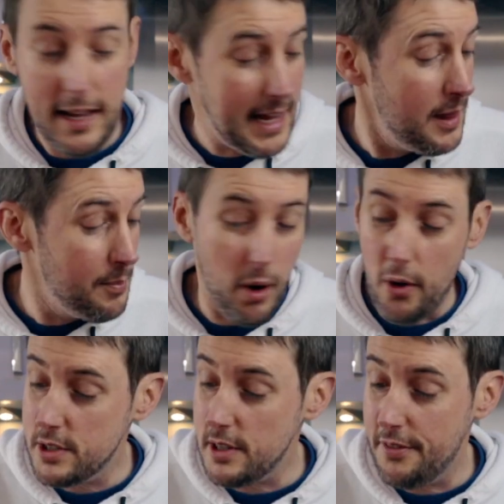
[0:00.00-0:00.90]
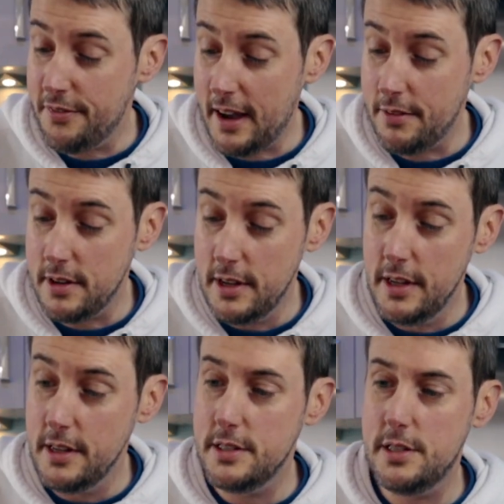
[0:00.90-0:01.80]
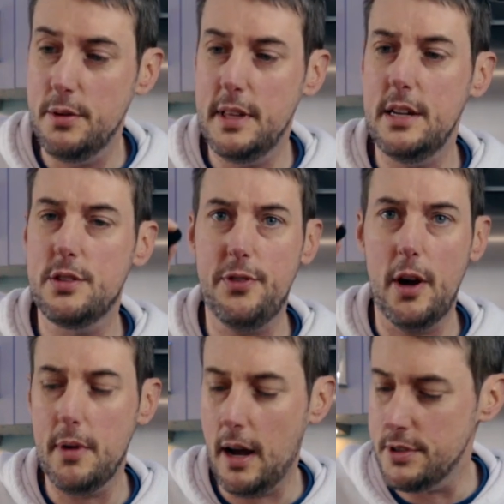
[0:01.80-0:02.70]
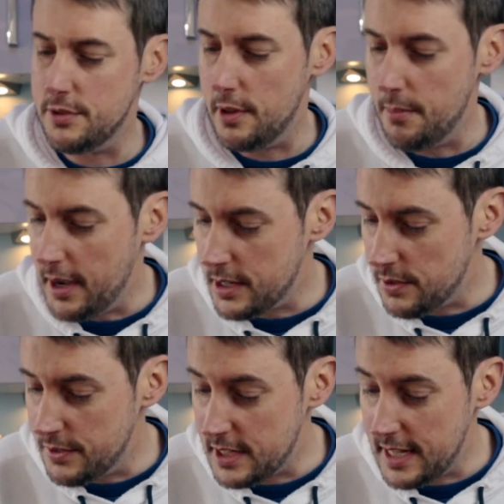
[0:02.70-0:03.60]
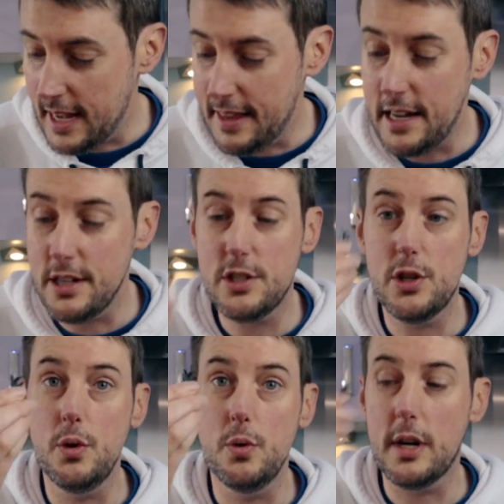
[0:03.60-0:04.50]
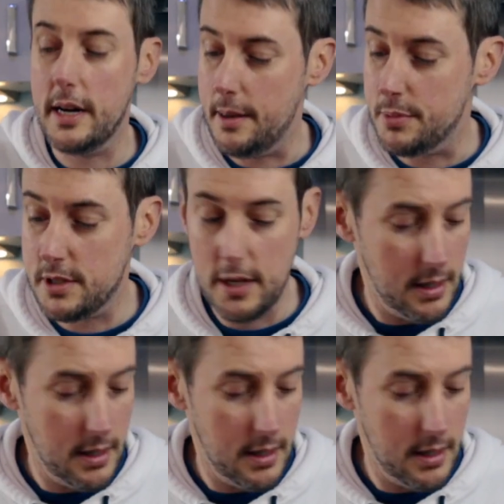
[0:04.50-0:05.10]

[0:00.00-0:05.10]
In the box, I've found 2 of these foam covers for the mics, obviously, and then 2 clips.